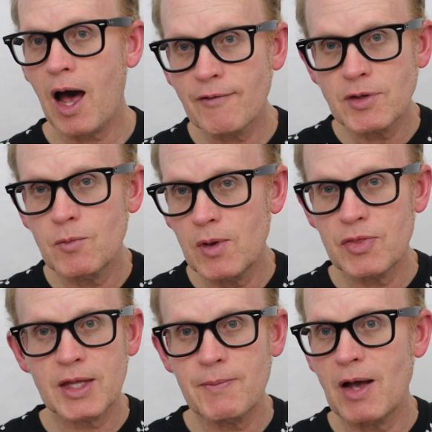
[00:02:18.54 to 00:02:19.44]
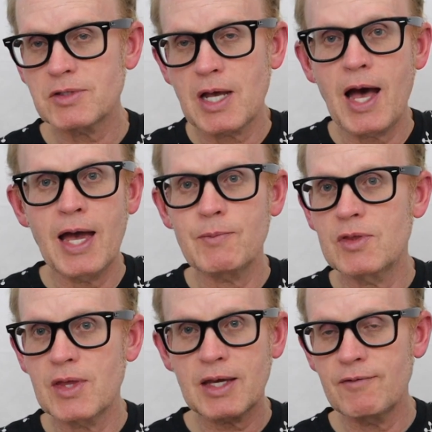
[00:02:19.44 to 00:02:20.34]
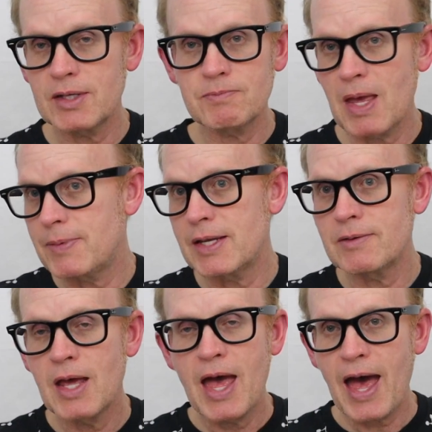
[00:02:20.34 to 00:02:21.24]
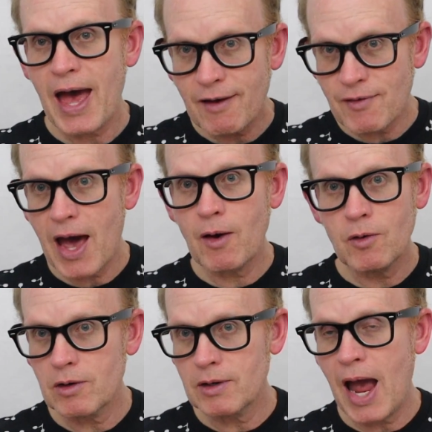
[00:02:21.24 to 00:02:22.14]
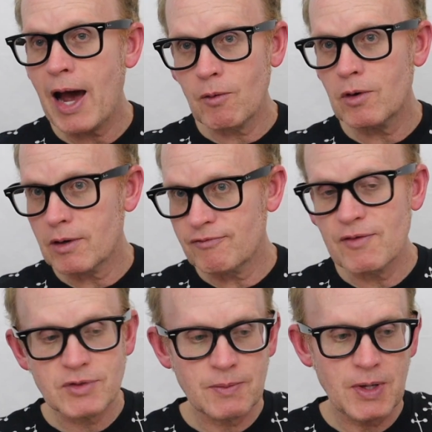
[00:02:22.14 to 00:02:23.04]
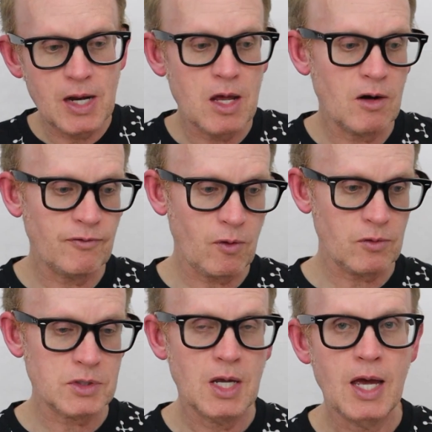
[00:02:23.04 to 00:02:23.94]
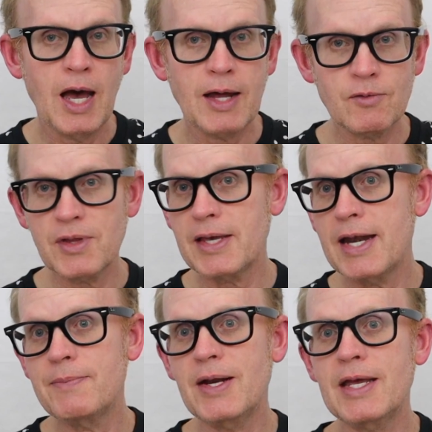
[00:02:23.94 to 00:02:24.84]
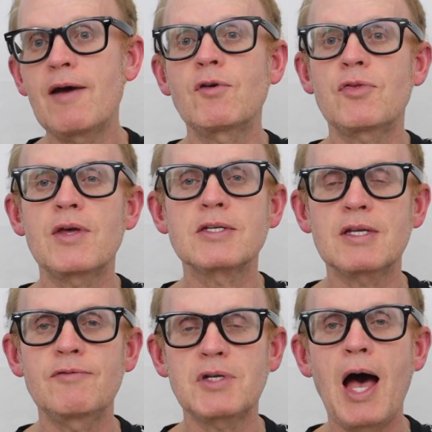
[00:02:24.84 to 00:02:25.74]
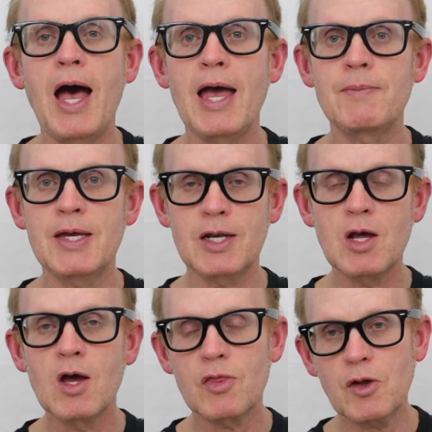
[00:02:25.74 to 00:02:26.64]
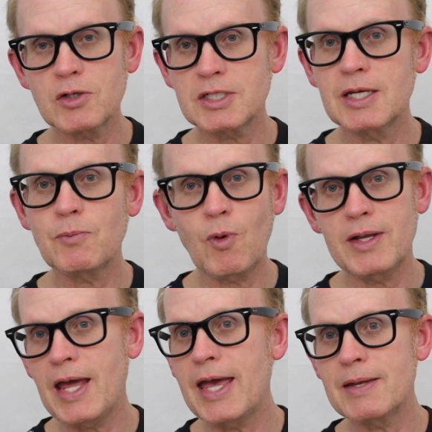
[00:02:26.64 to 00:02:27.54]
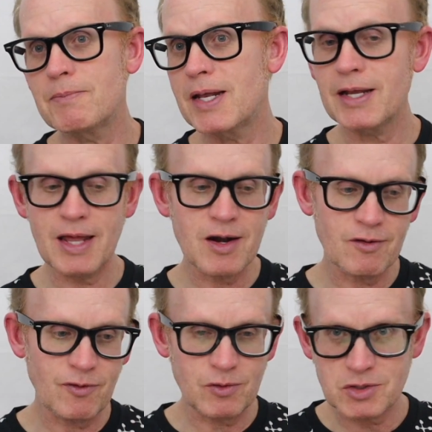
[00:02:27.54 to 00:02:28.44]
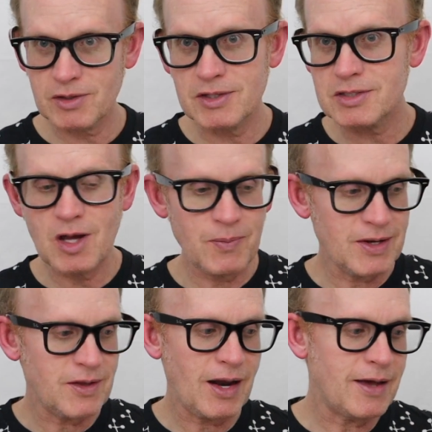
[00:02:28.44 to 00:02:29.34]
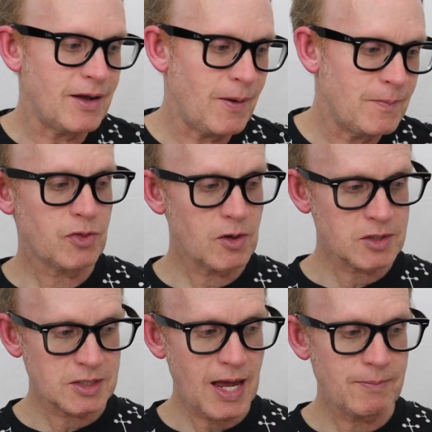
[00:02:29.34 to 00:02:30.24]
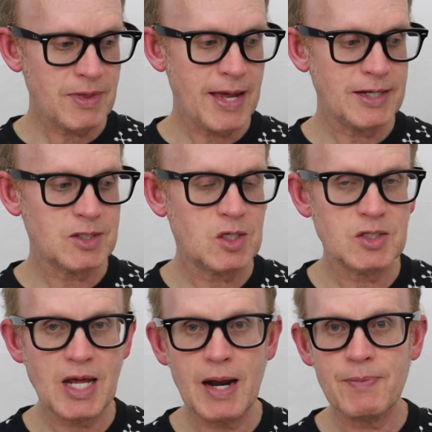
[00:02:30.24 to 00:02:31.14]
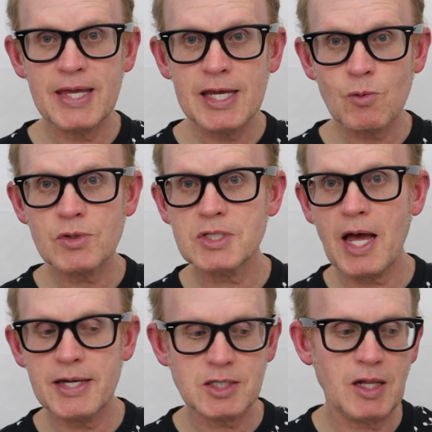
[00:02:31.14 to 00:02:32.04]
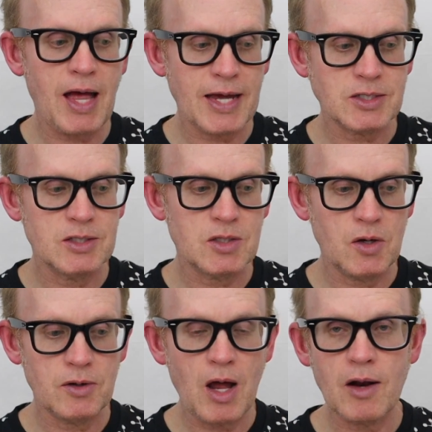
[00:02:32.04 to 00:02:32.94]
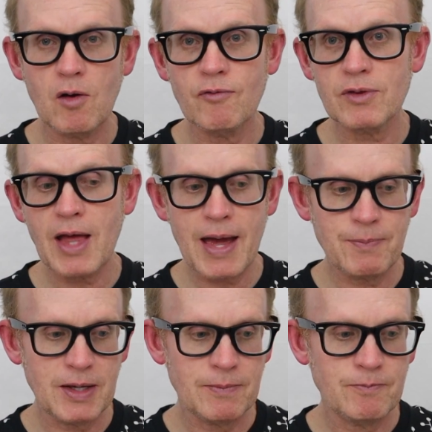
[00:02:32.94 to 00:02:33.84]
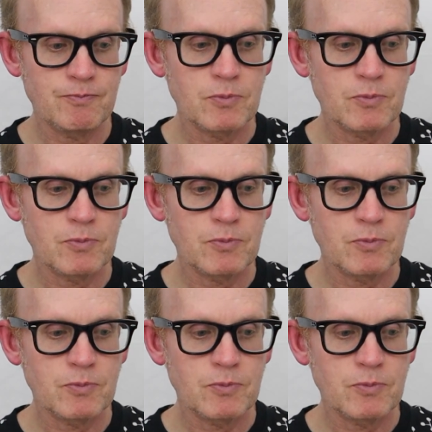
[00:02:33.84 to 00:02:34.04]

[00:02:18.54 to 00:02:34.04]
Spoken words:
often when we think about time, we think of it maybe in half hour or 15-minute intervals. I don't think anybody ever thinks of time in 13.8-minute intervals, or at least nobody that I know. The third step then is to set up equal-sized classes that are not overlapping.